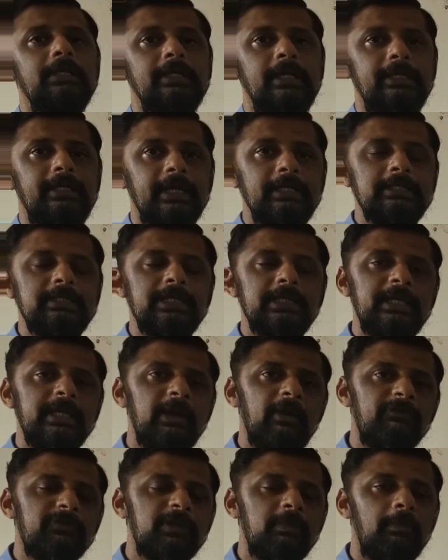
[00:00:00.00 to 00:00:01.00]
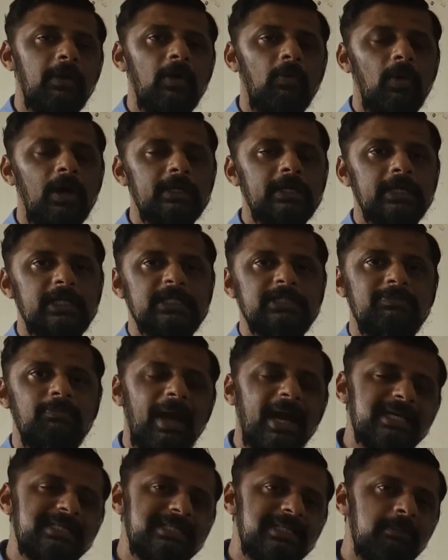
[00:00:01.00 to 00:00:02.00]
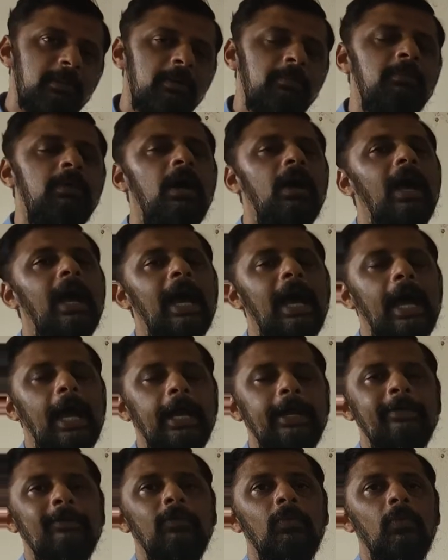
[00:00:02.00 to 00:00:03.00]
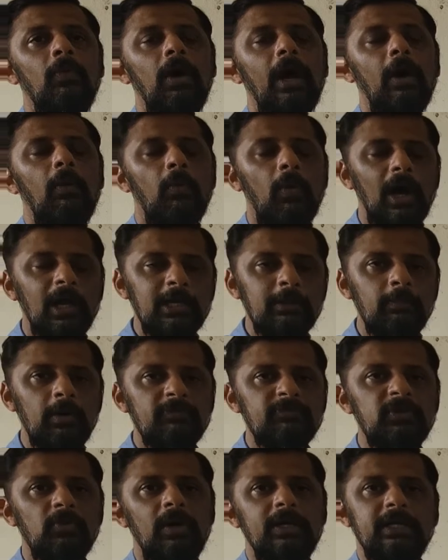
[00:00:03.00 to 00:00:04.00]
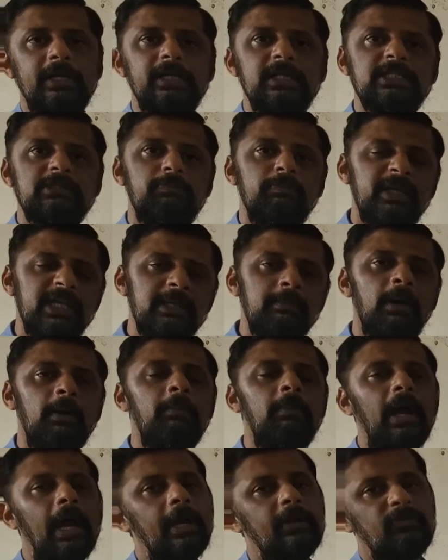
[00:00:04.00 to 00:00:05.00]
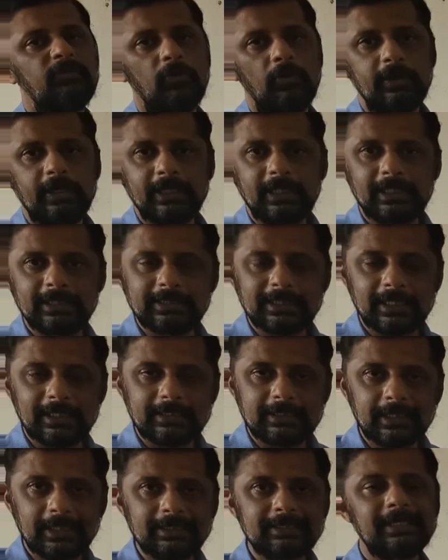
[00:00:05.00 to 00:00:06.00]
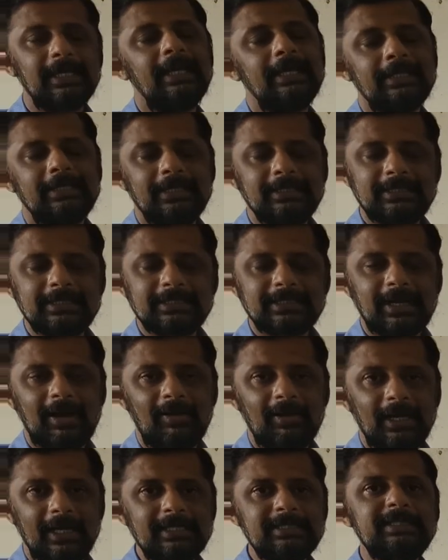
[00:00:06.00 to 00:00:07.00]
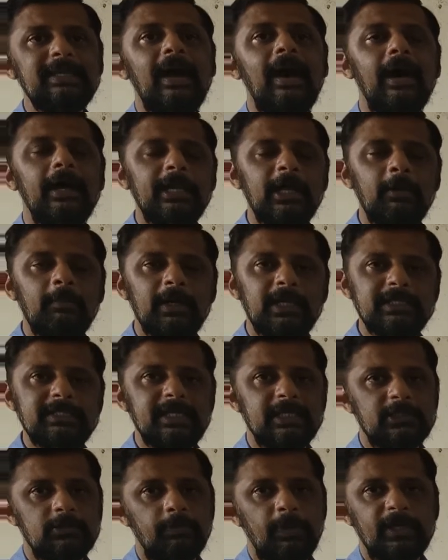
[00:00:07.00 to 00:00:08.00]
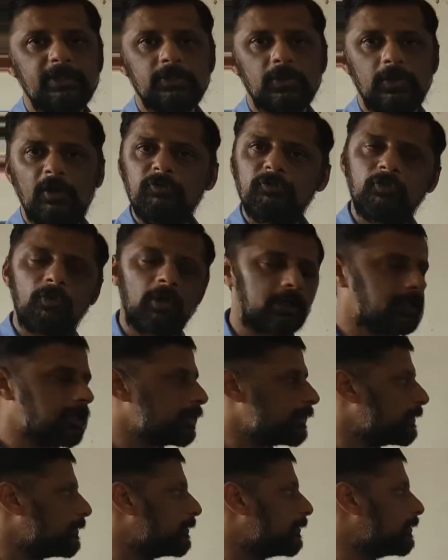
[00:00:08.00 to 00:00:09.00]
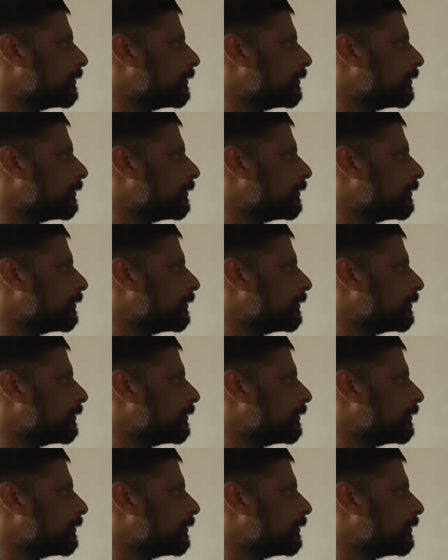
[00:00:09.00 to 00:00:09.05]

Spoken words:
The density of the water is maximum and volume of the water is minimum at 4 degrees Celsius. This is called as anomalous expansion of water.